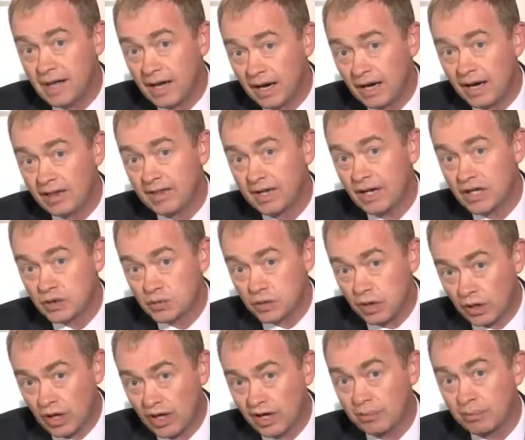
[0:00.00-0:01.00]
and I think it's
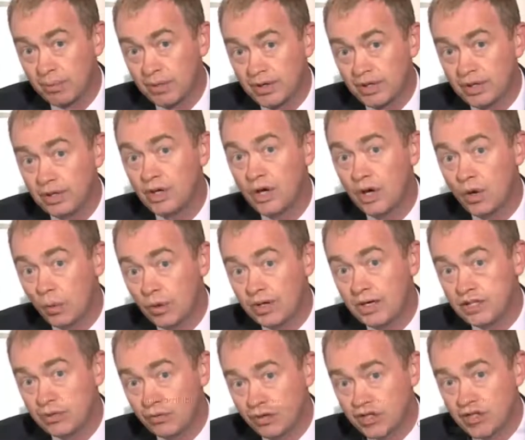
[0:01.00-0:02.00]
the kind of Britain we
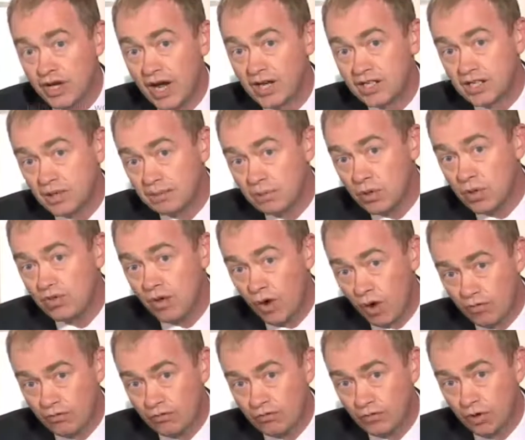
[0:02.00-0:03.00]
need to reject and move
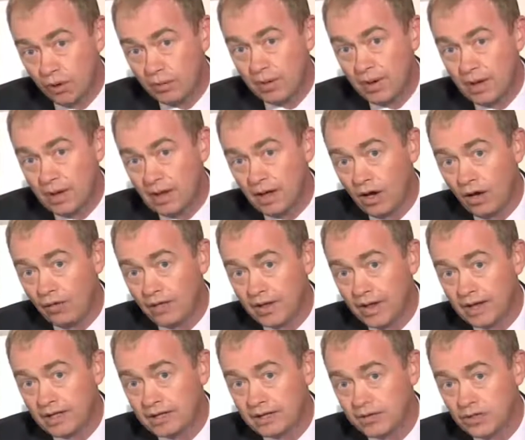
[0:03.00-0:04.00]
on from on
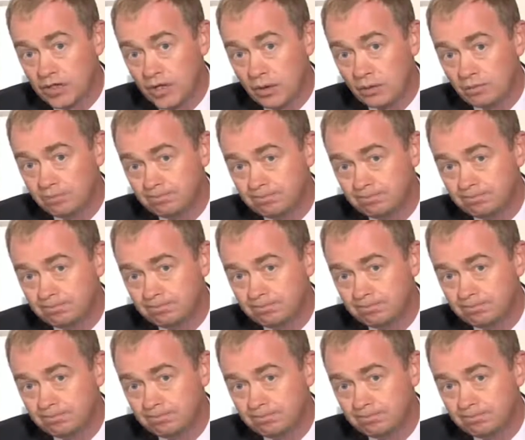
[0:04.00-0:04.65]
the 8th of June.